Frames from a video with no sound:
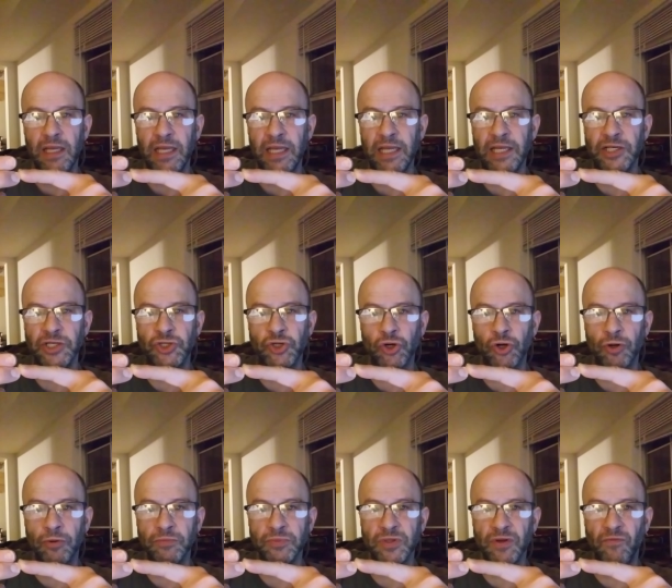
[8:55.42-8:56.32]
in
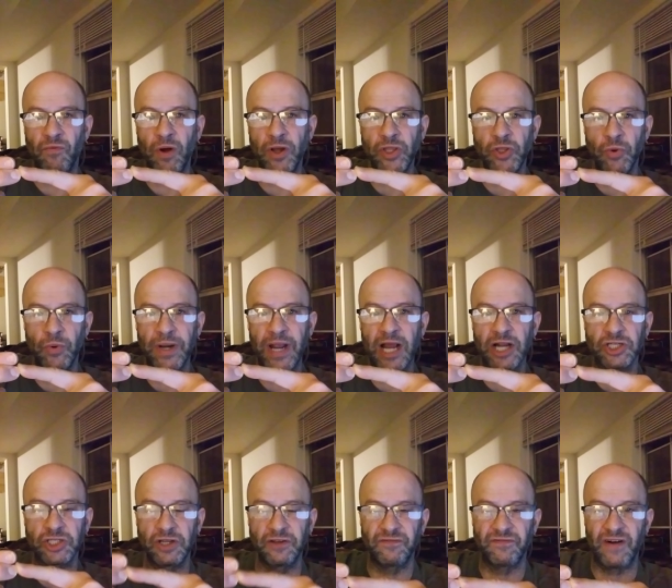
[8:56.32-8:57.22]
terms of what you would
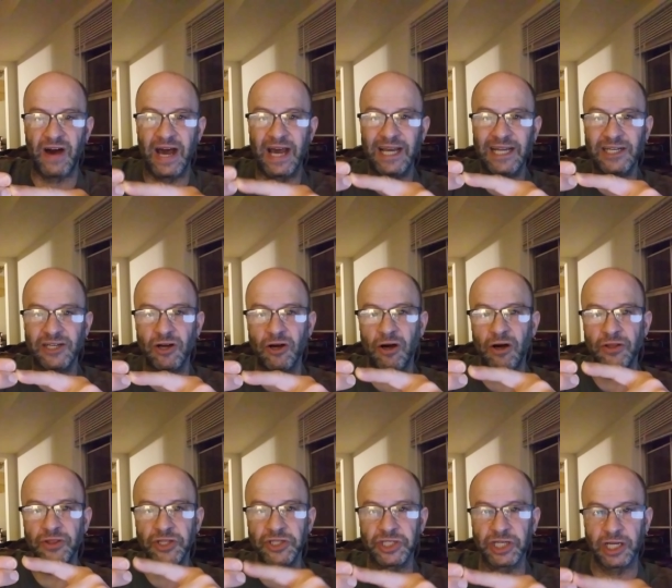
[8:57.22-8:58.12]
actually find on
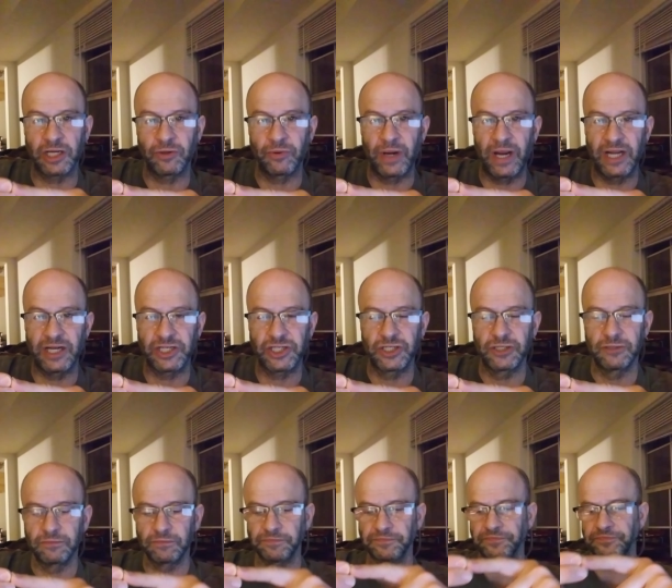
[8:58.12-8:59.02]
the chicken ranch.
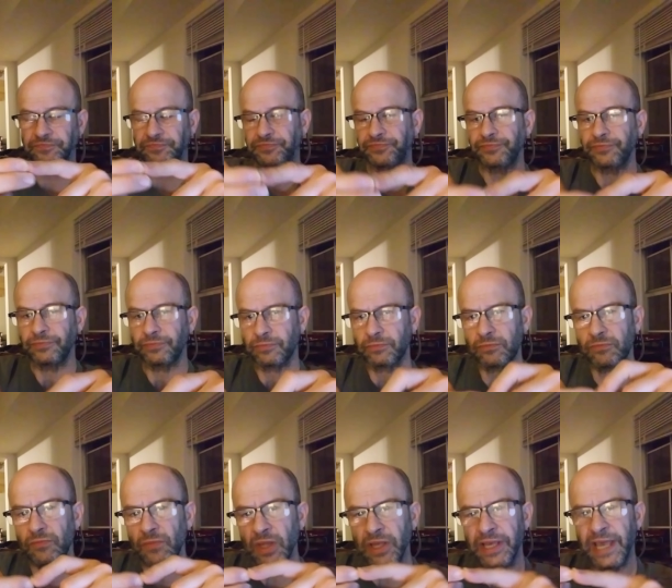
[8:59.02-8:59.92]

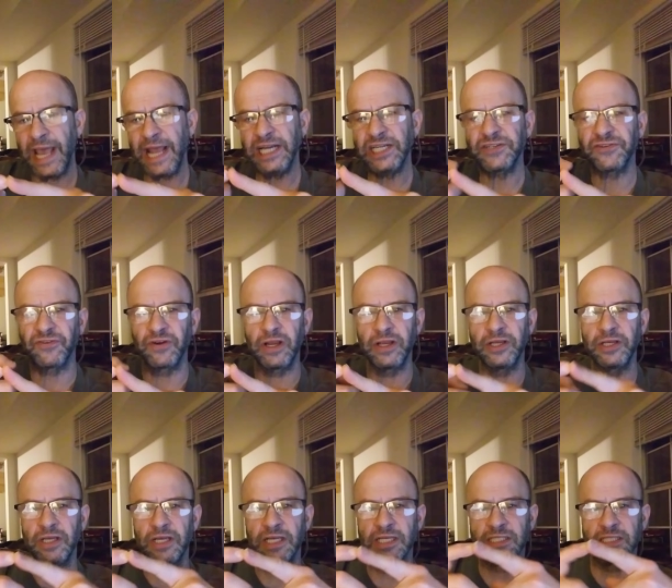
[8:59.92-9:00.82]
Cage free
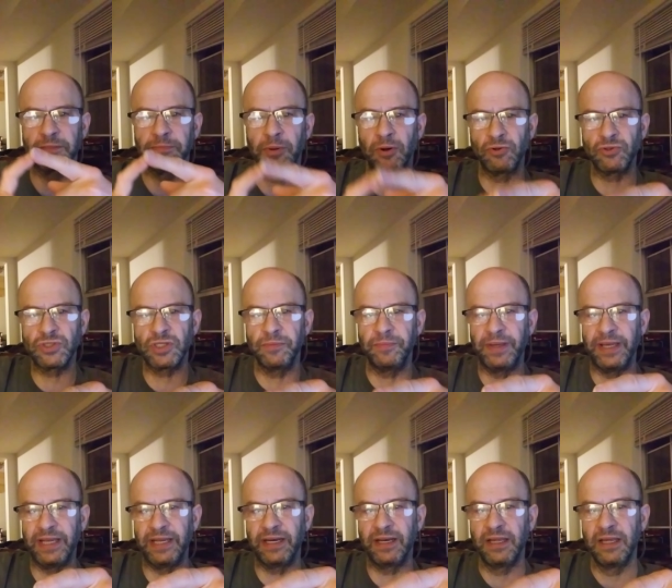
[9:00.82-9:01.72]
is supposed to
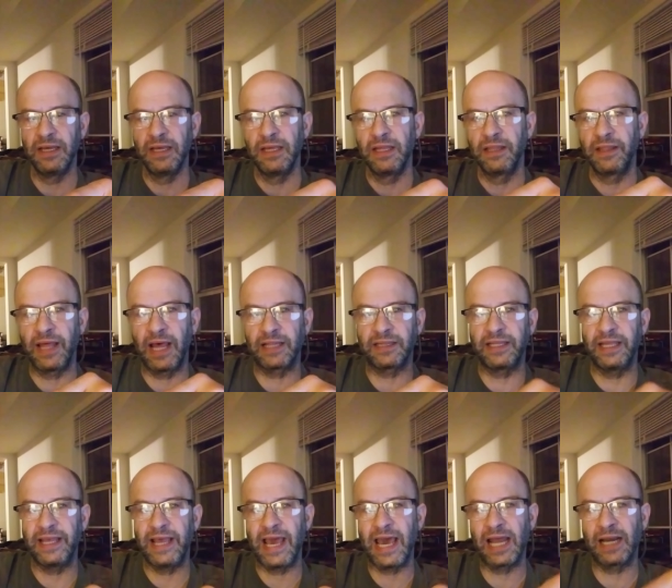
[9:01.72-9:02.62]
mean that
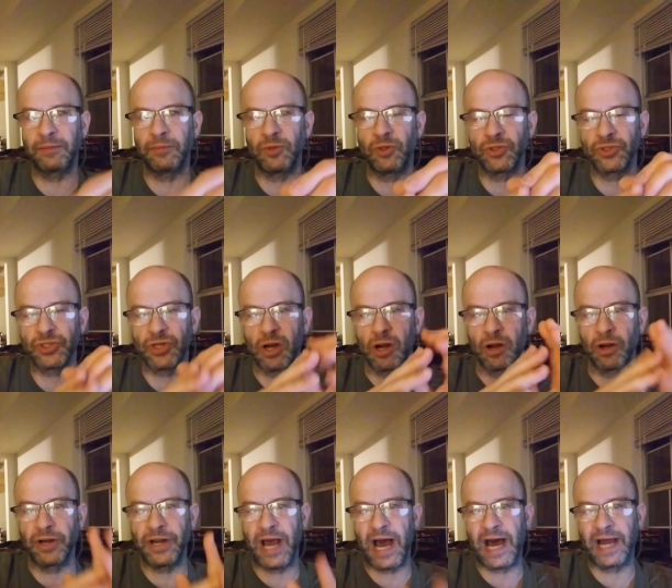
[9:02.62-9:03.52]
the animals are
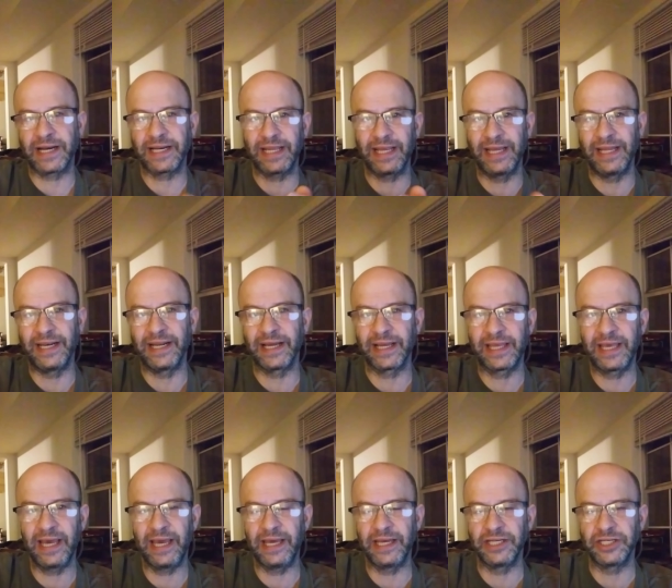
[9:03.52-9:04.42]
not in a
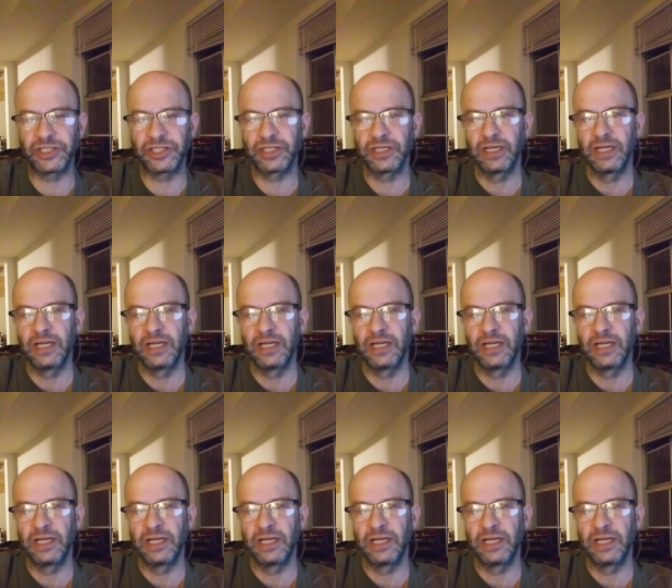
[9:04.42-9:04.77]
cage.